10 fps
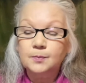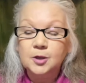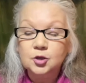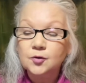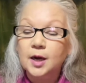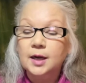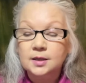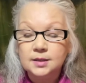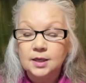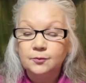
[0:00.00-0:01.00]
on trying
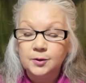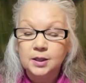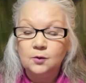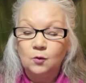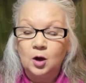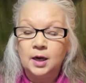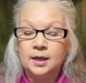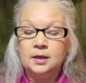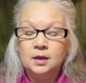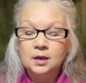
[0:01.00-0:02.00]
because I really want
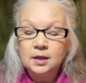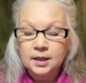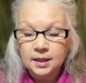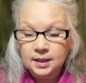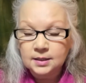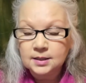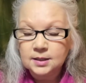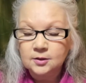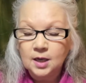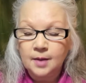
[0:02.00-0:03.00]
it. It is
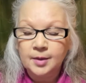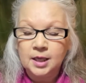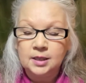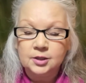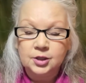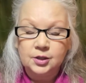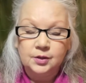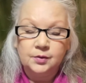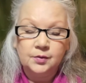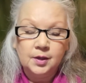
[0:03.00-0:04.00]
still coming into
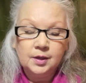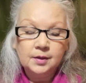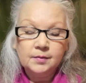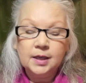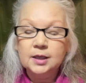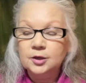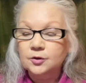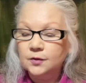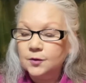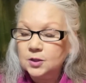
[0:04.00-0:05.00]
you. And the
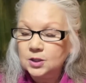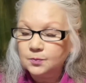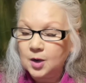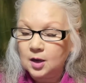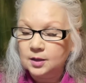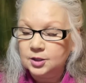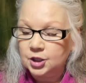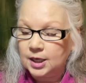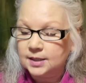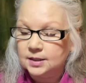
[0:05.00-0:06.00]
universe
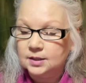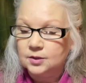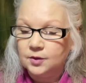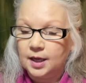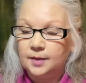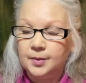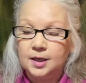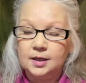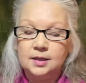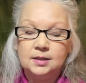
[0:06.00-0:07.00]
apologizes, okay?
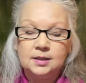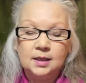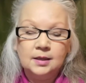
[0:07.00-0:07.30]
Because